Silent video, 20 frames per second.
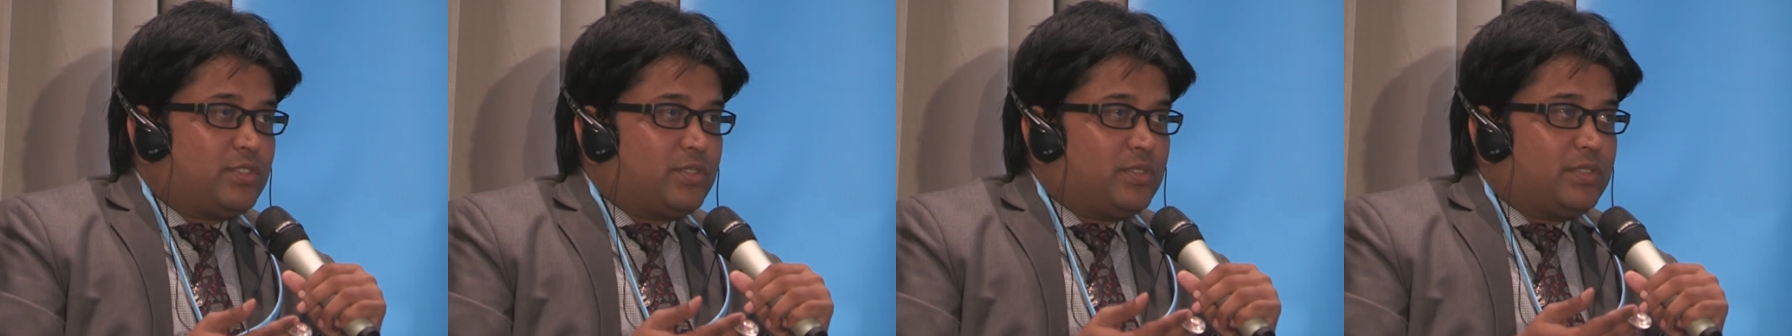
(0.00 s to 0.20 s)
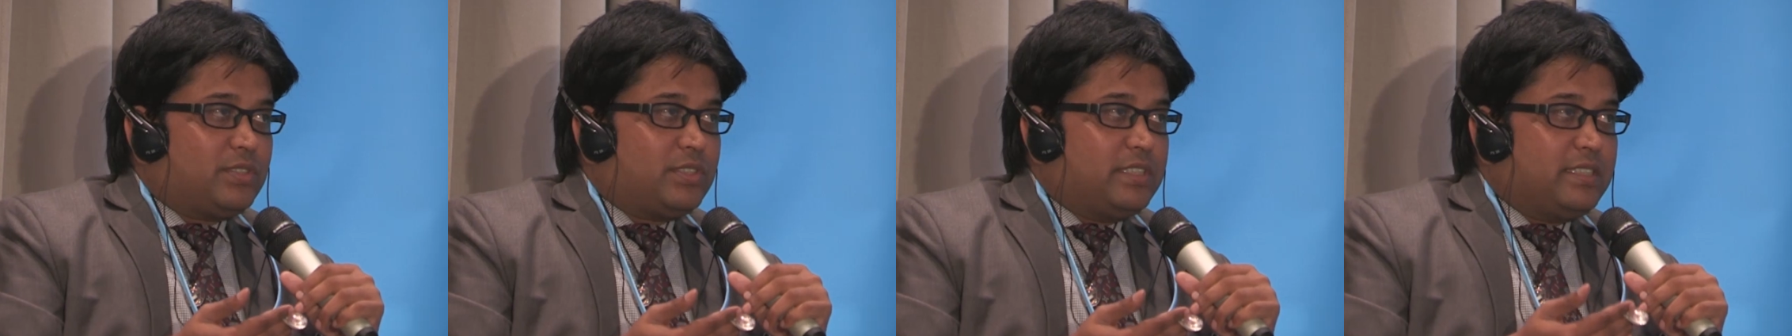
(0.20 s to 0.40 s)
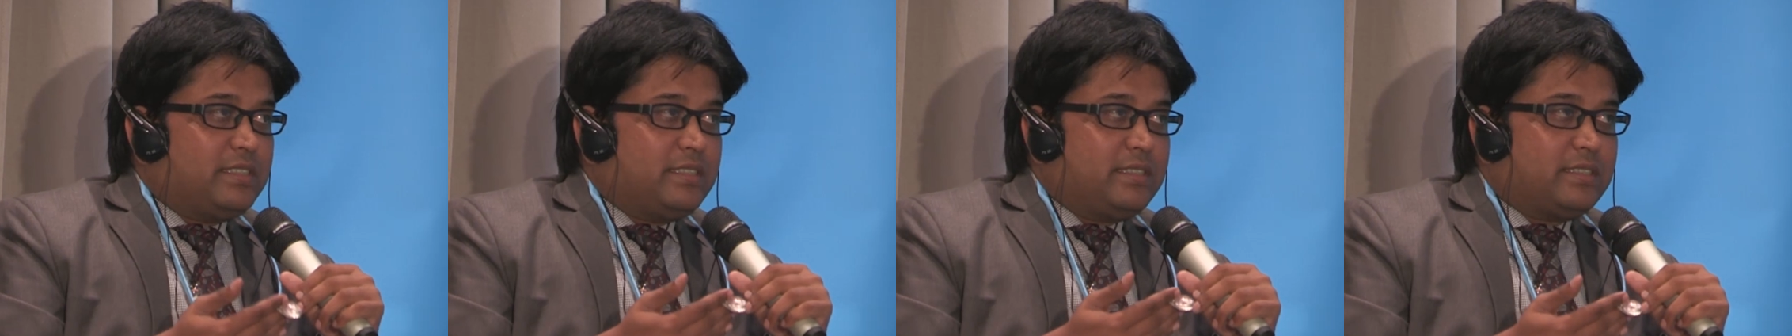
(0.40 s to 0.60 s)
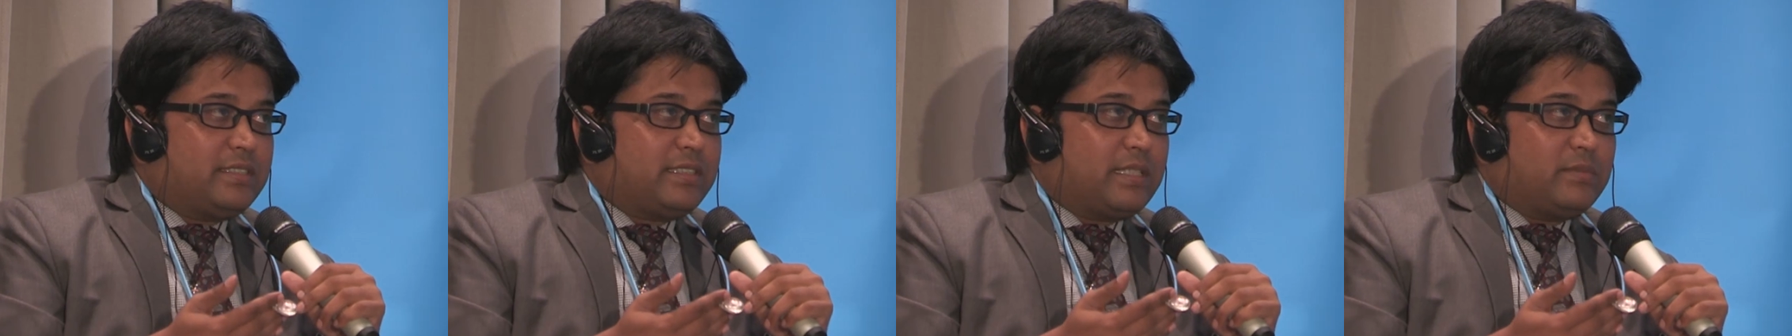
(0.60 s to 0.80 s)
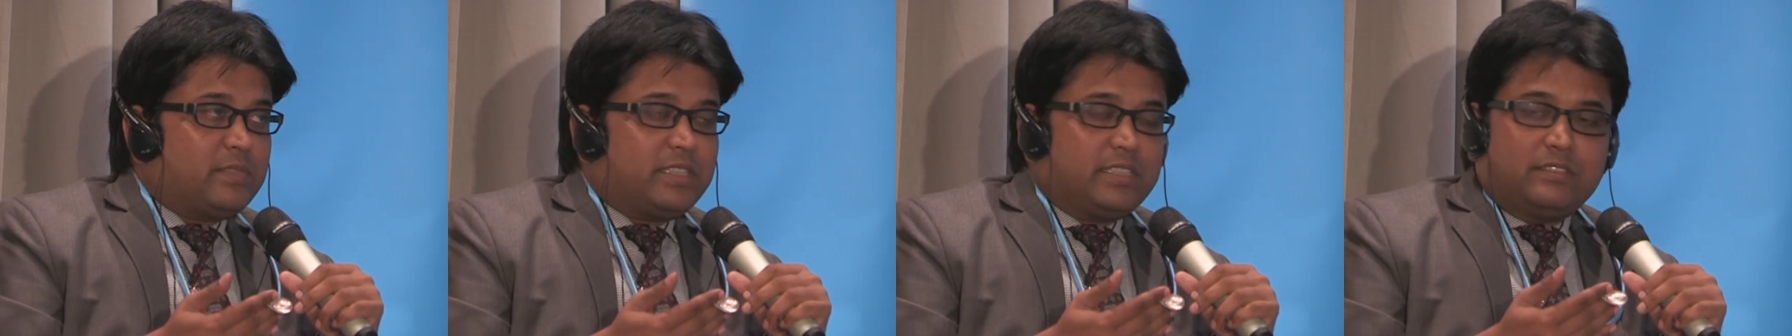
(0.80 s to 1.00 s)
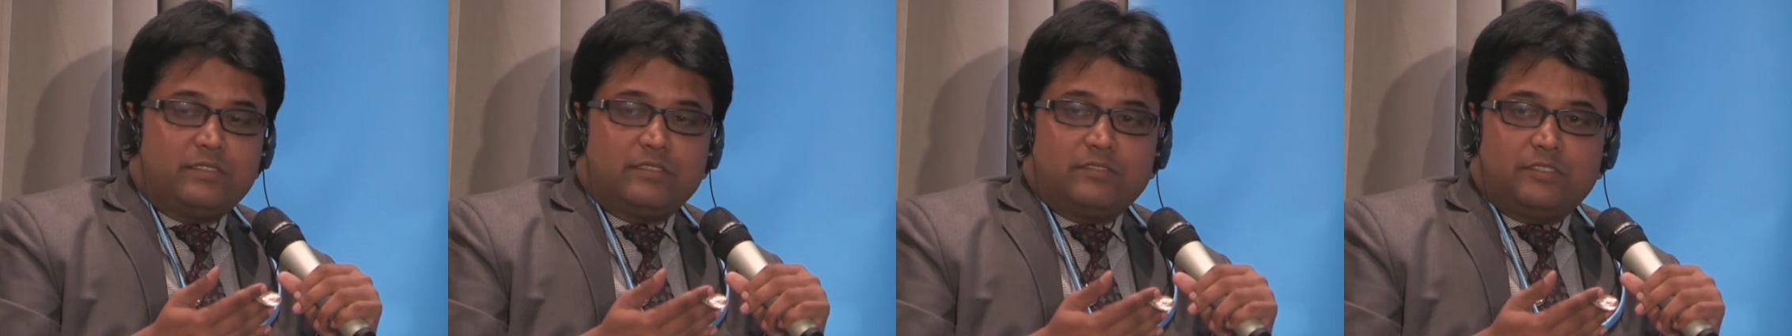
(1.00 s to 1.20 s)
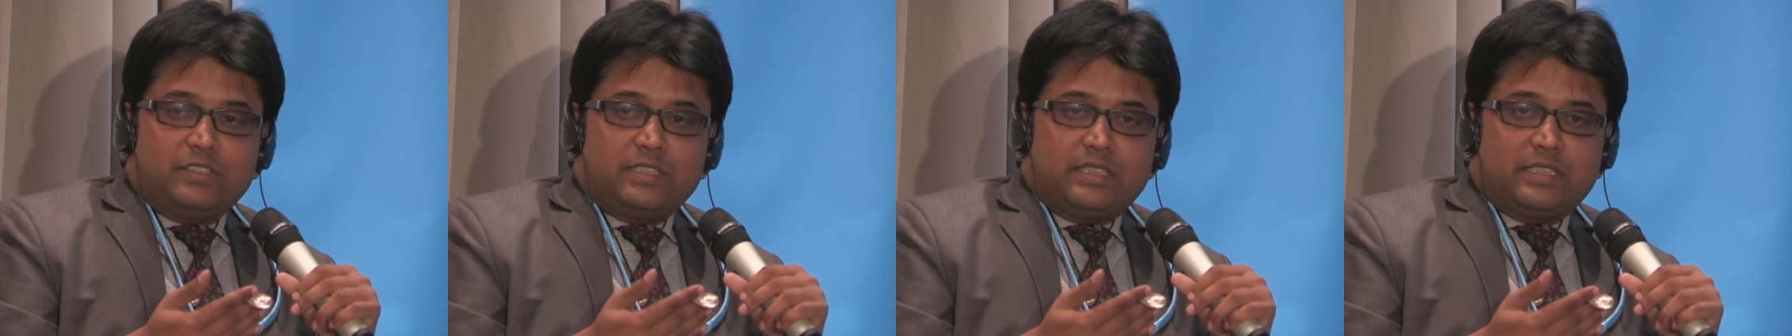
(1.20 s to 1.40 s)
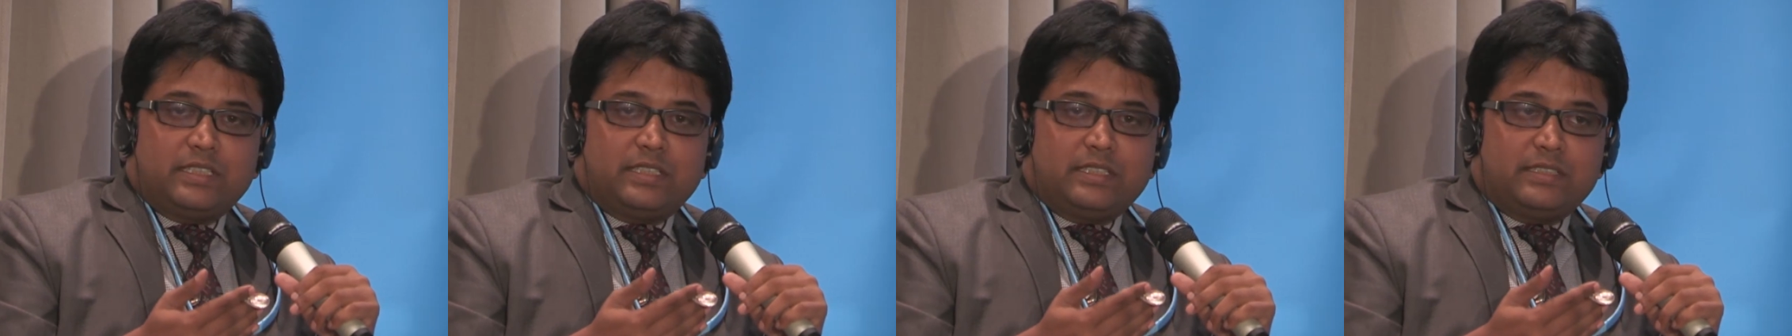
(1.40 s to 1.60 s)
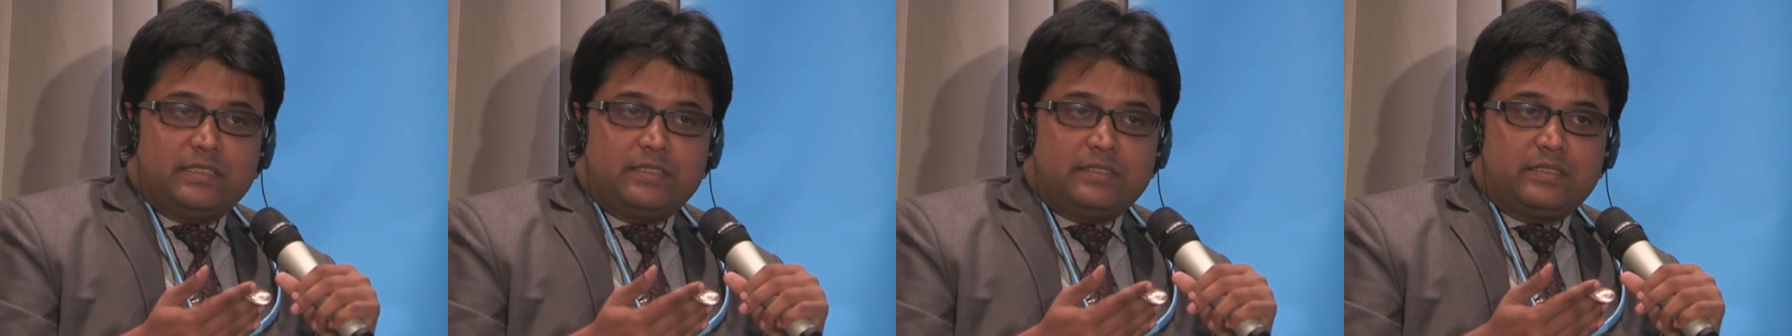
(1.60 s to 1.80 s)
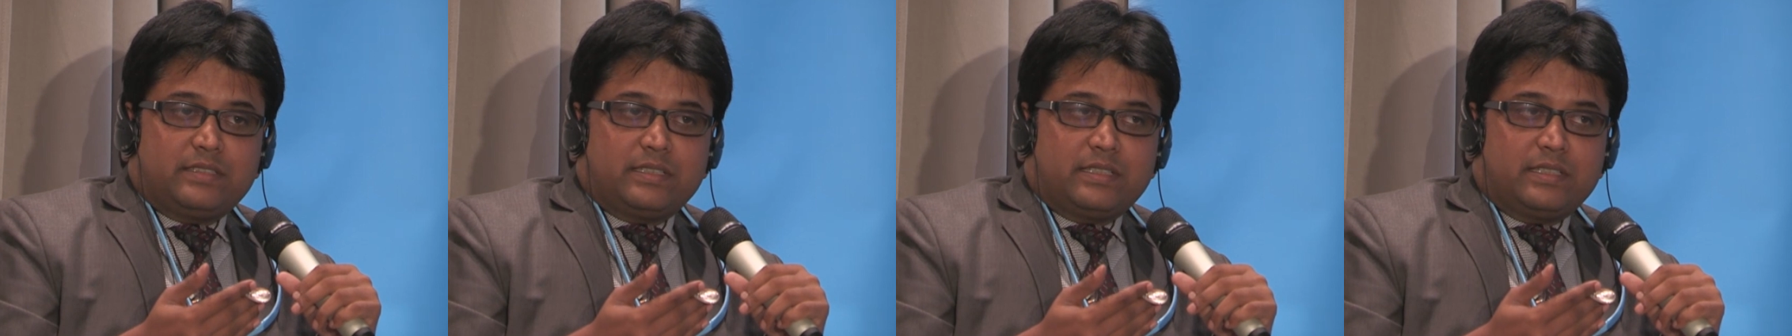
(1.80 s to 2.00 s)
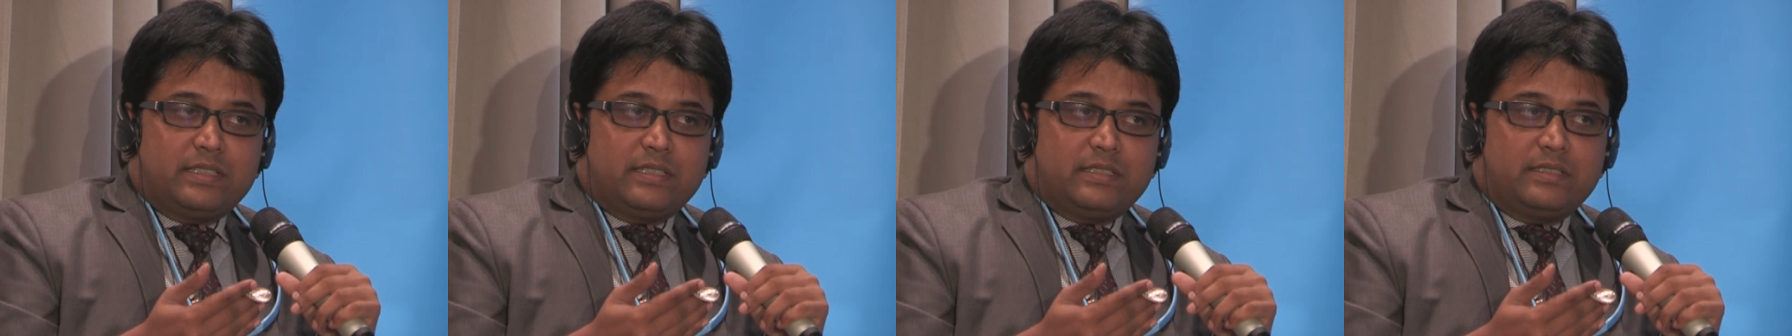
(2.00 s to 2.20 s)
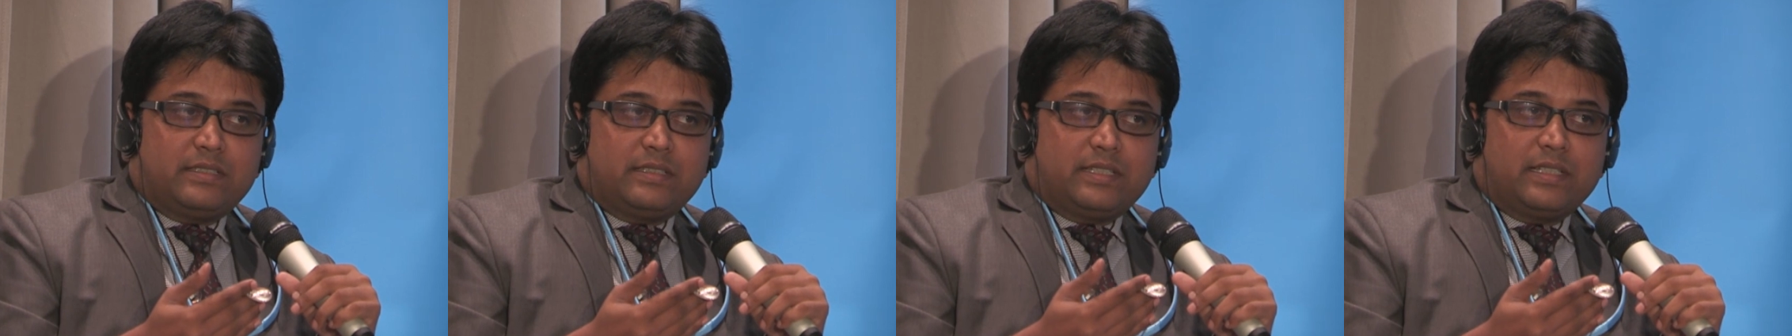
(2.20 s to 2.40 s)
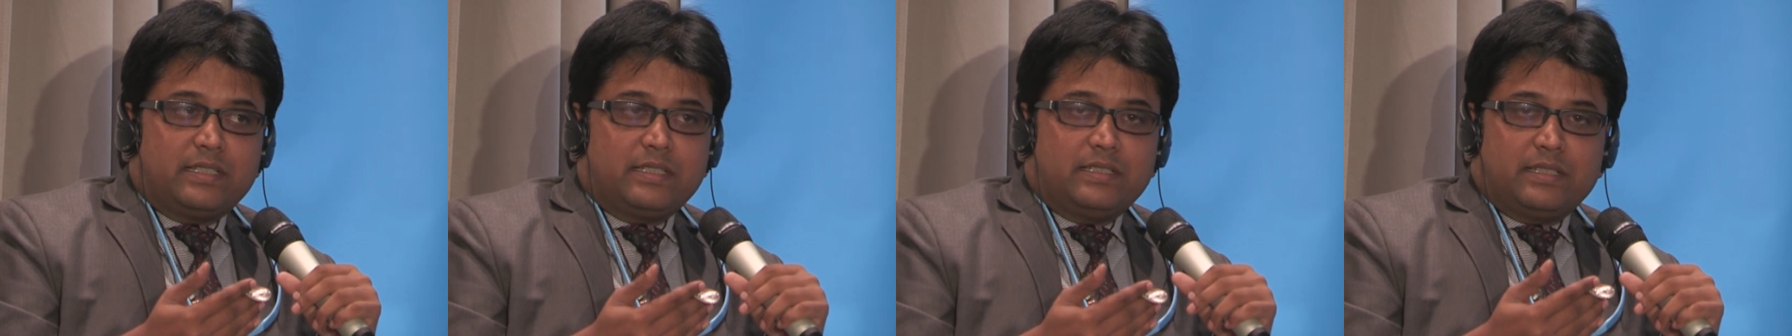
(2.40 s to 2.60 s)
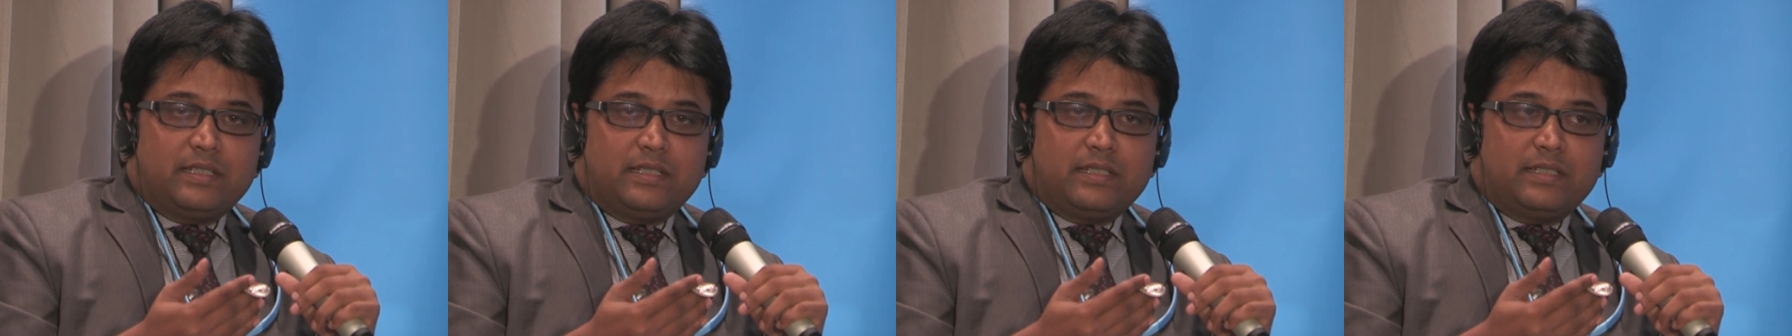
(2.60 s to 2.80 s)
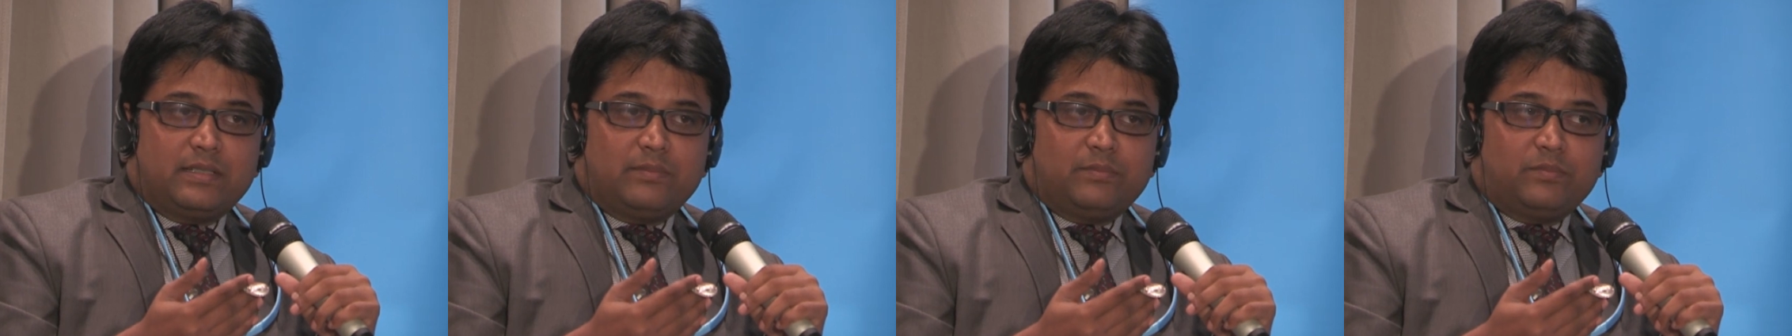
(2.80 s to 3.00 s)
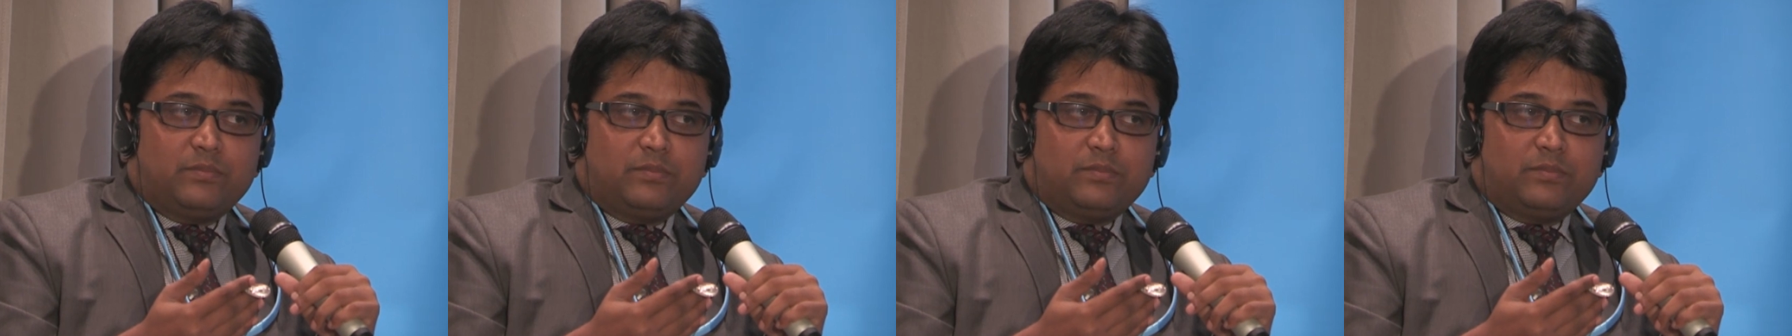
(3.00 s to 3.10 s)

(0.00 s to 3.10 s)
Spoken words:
So this is something which is really